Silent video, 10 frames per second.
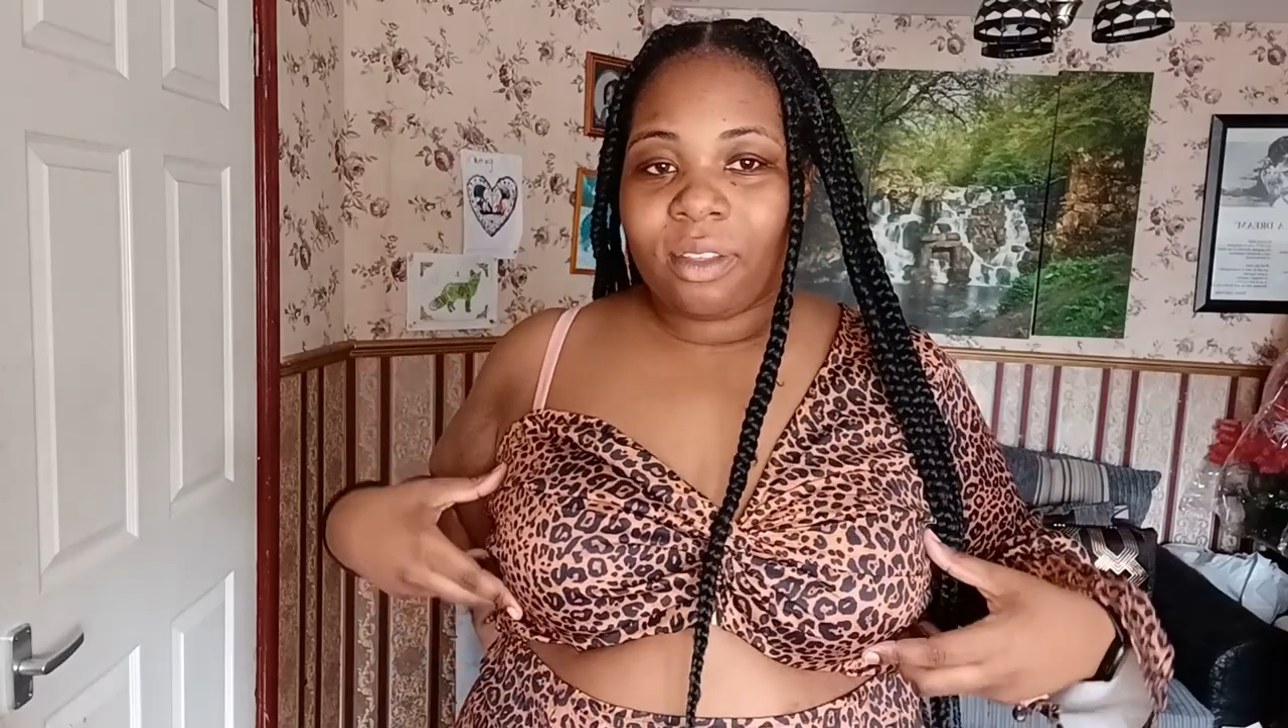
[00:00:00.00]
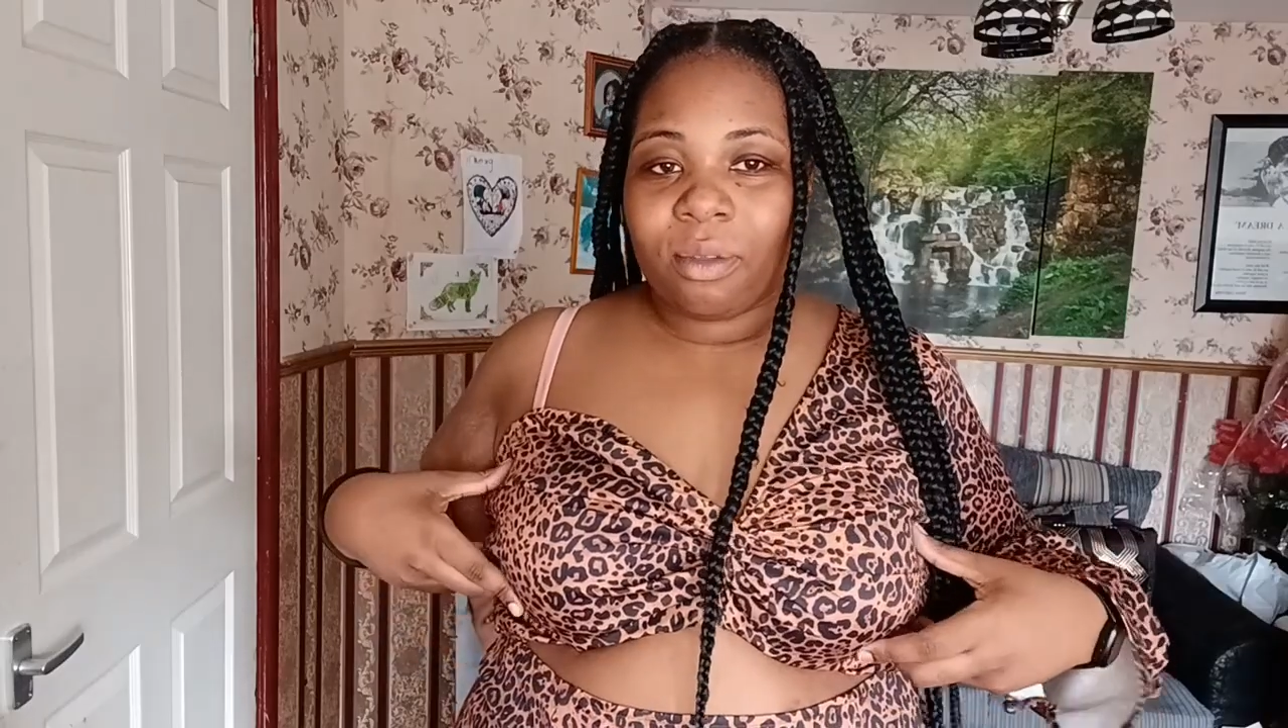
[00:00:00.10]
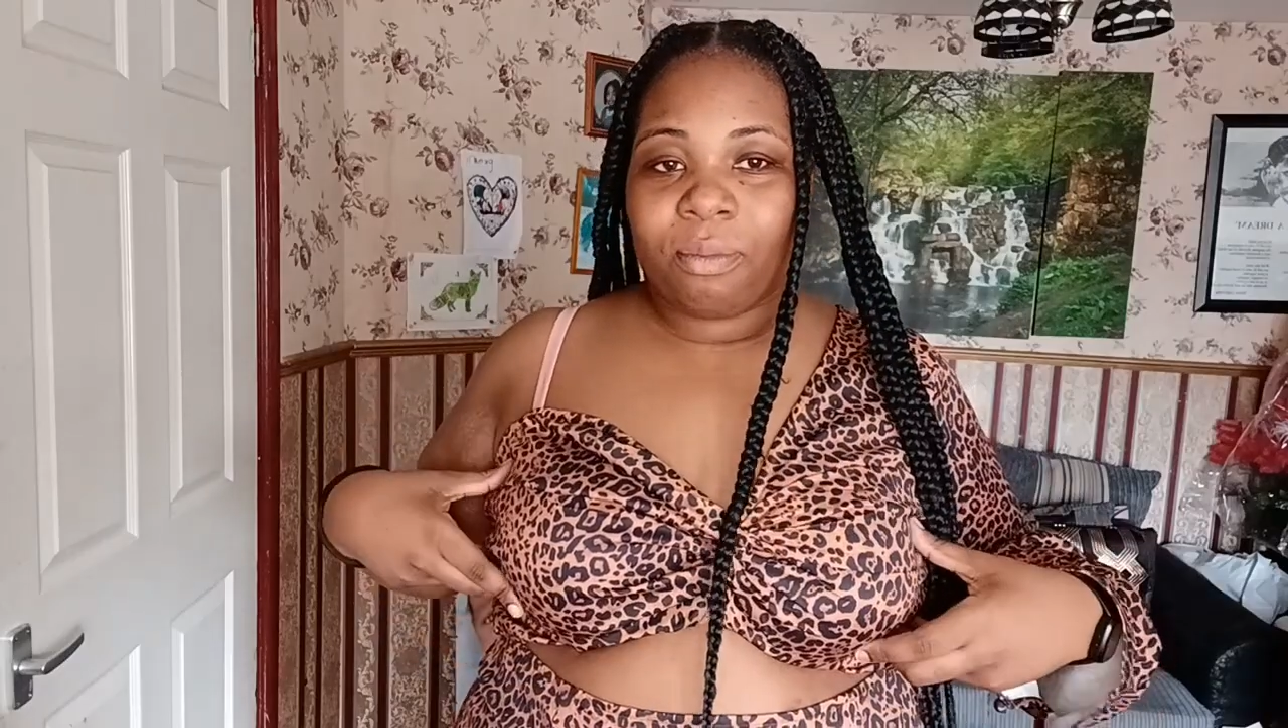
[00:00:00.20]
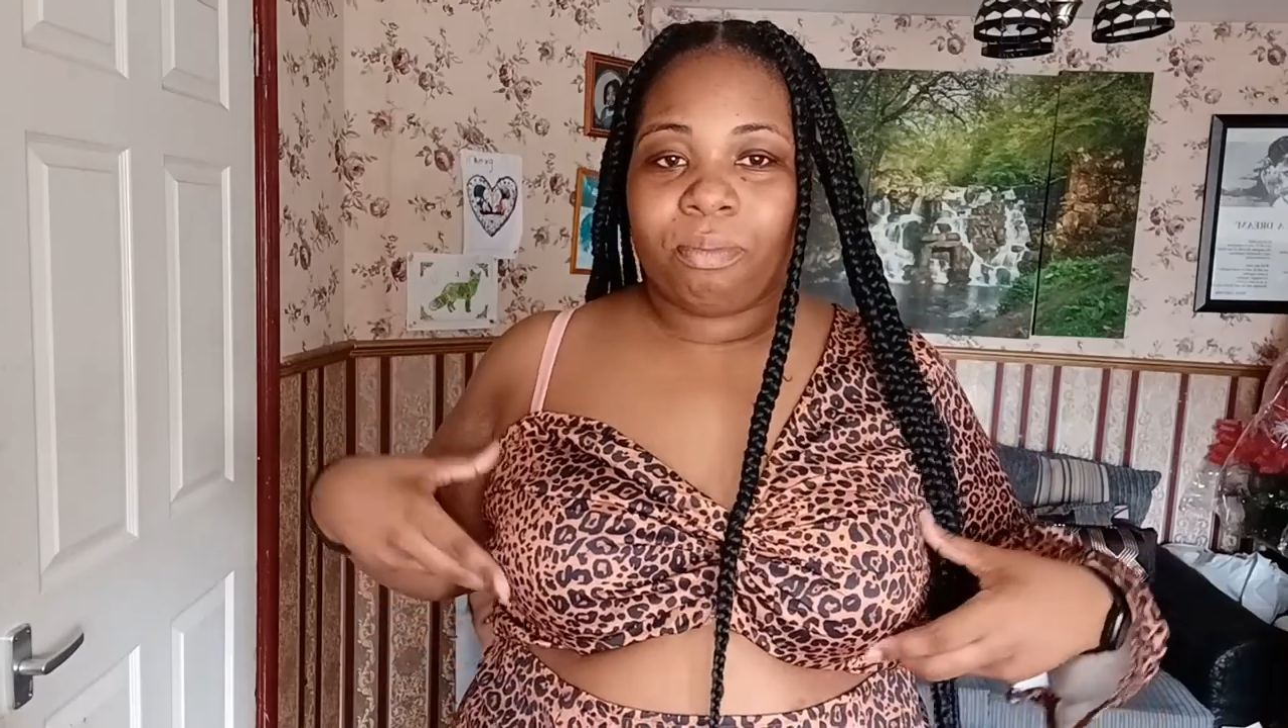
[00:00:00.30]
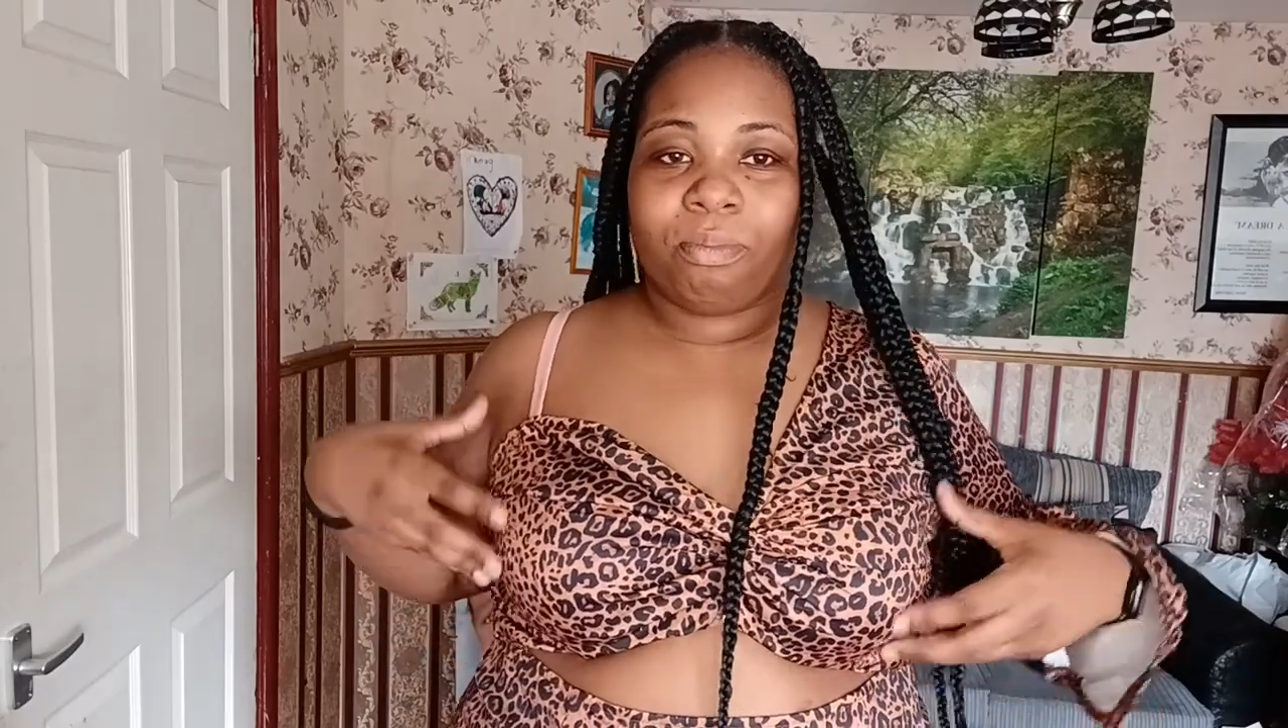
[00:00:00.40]

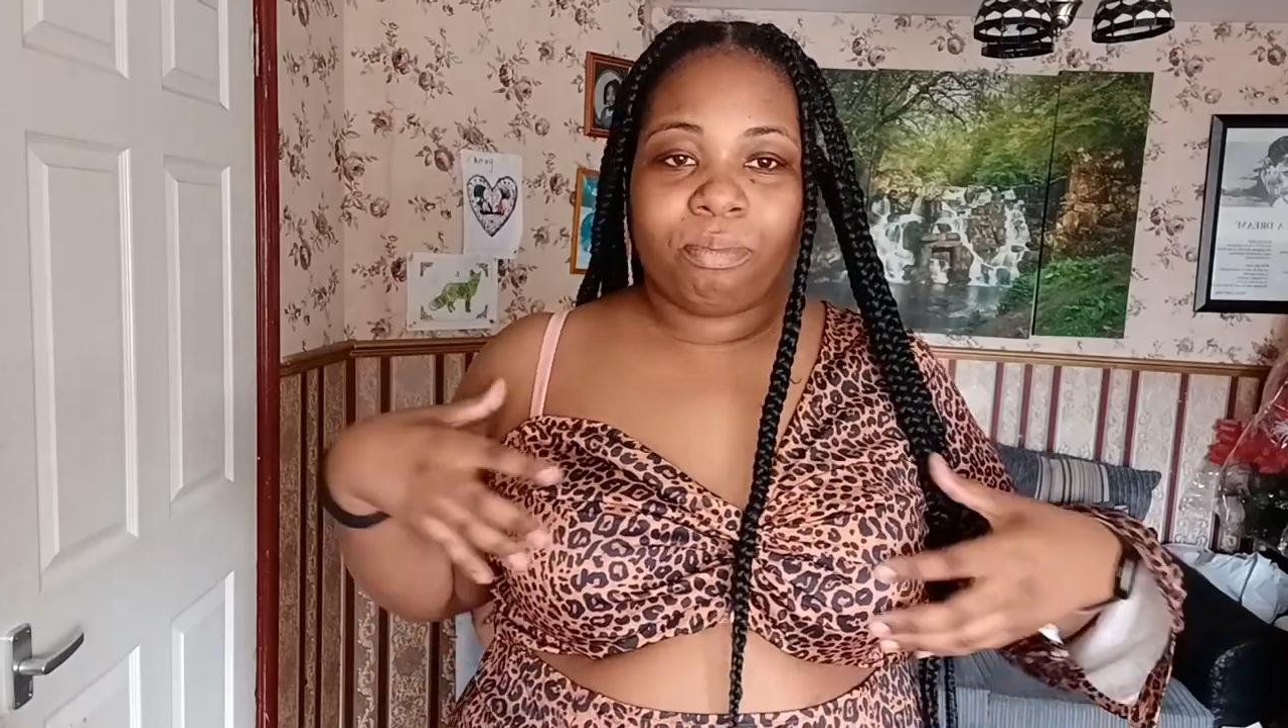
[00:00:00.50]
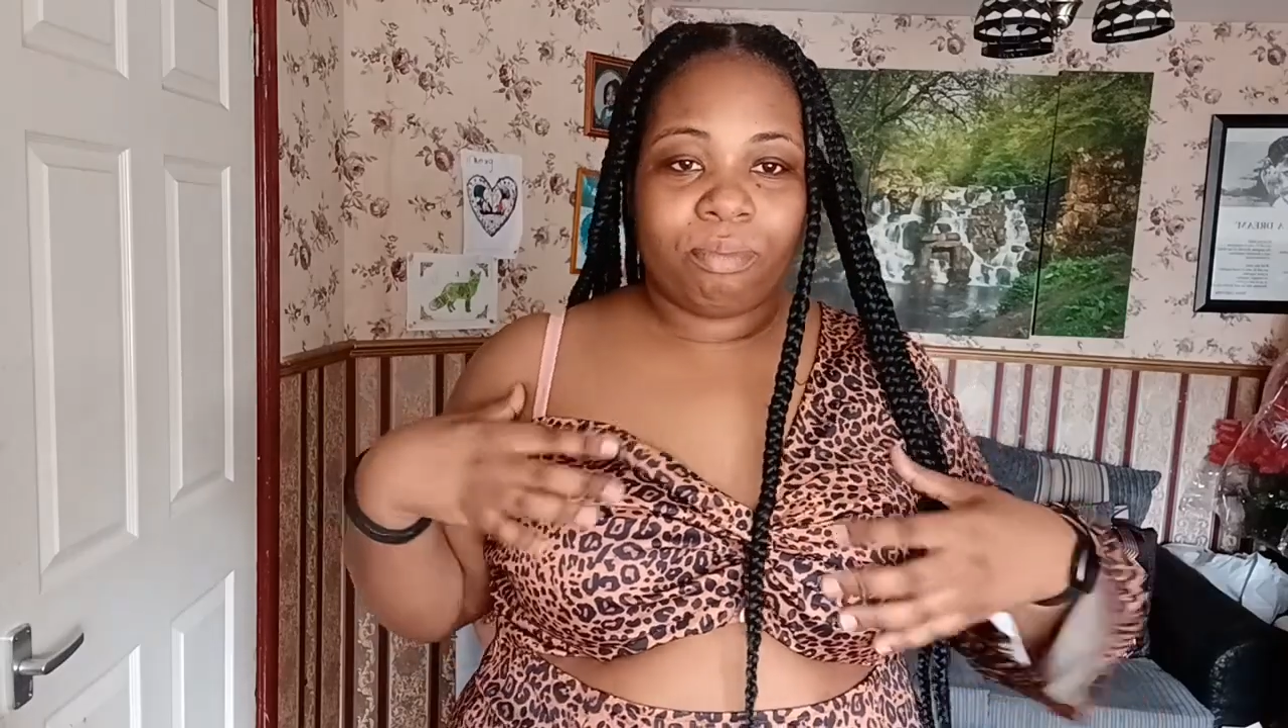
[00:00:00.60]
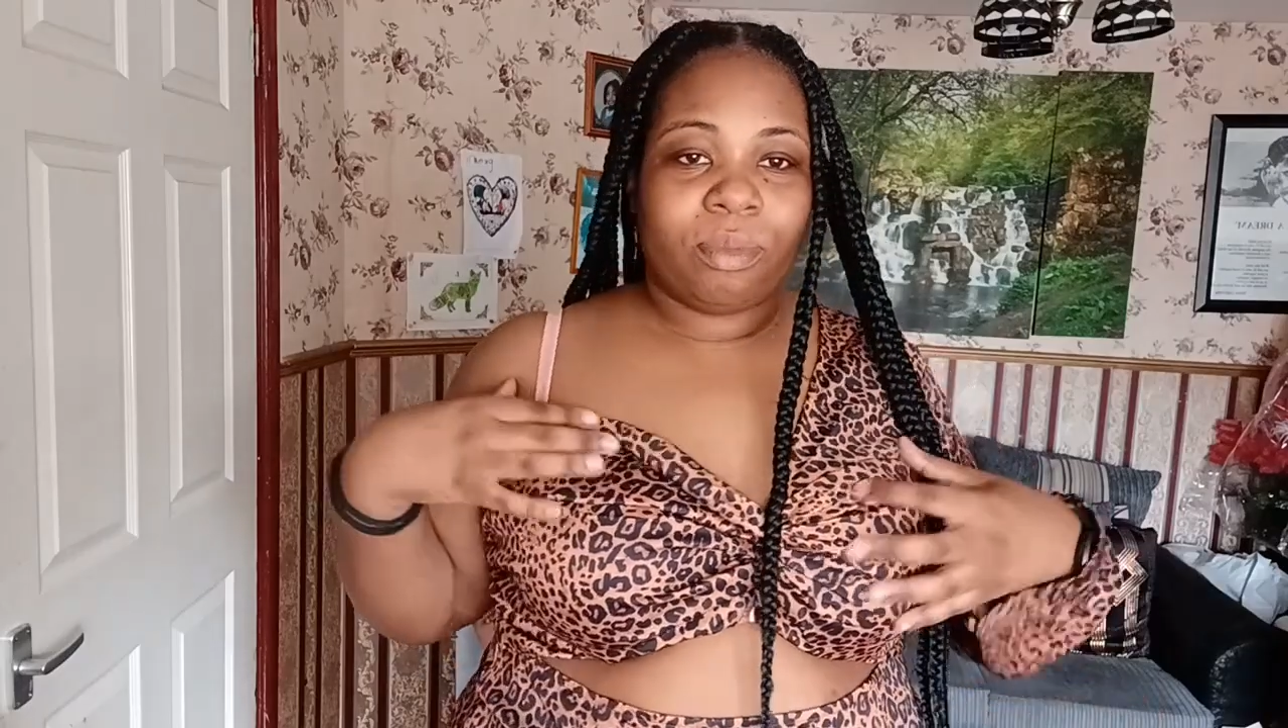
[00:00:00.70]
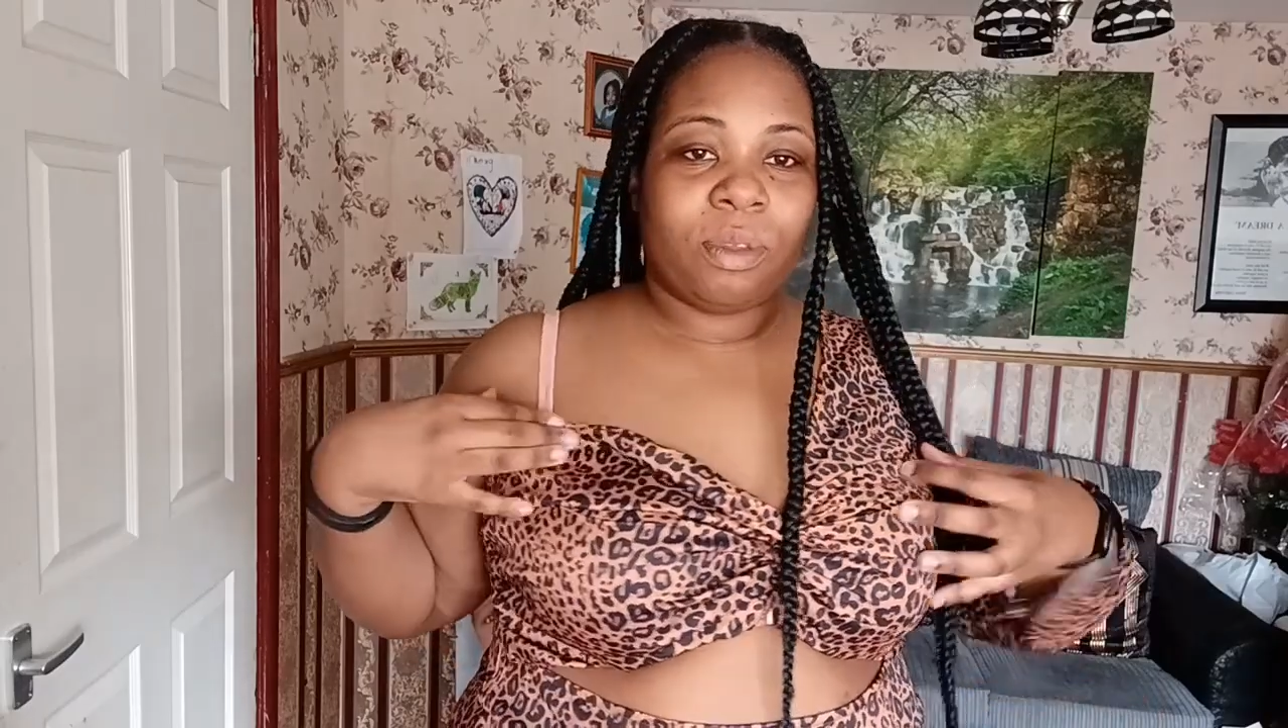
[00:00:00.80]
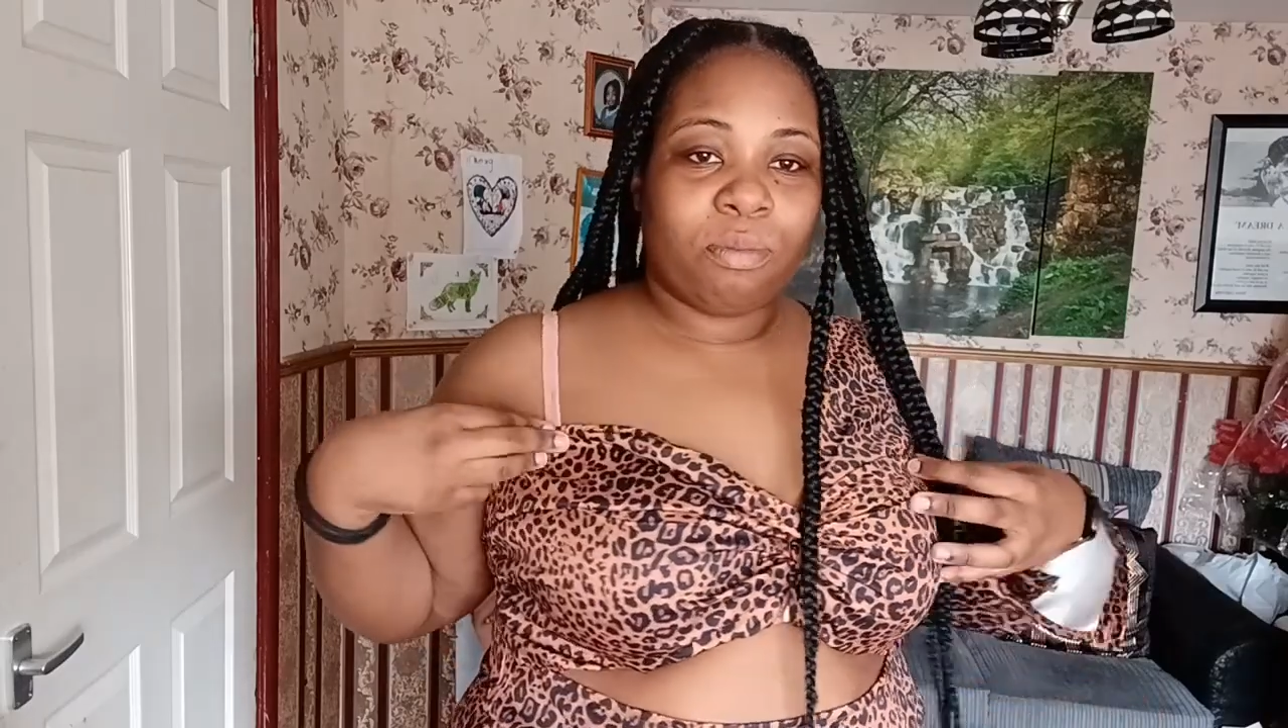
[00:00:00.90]
the the